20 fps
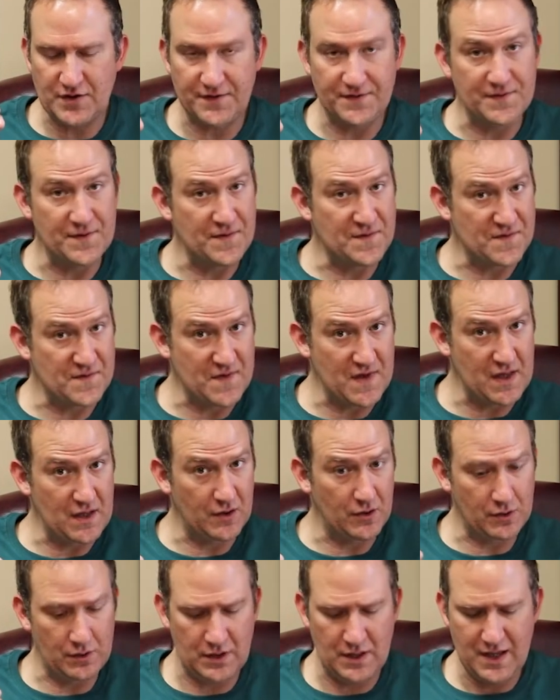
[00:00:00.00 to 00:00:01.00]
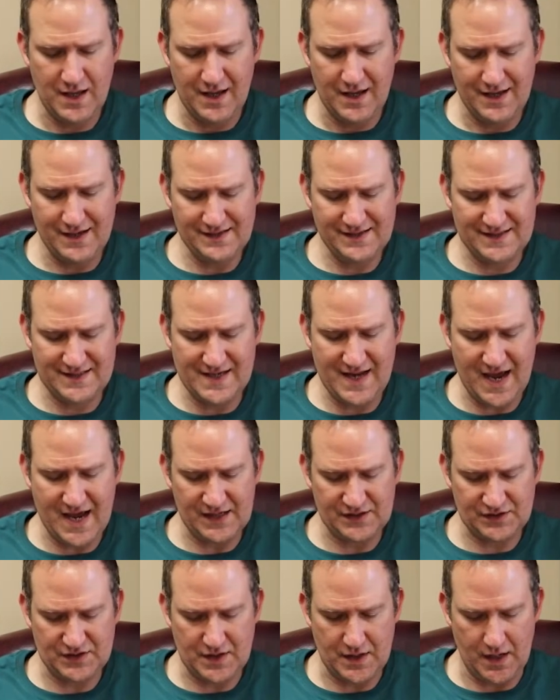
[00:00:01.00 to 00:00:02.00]
to fulfill his
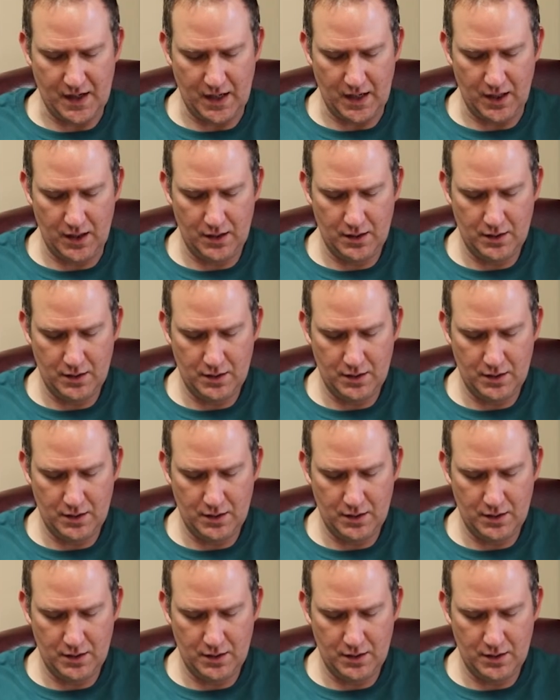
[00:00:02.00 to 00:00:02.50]
destiny,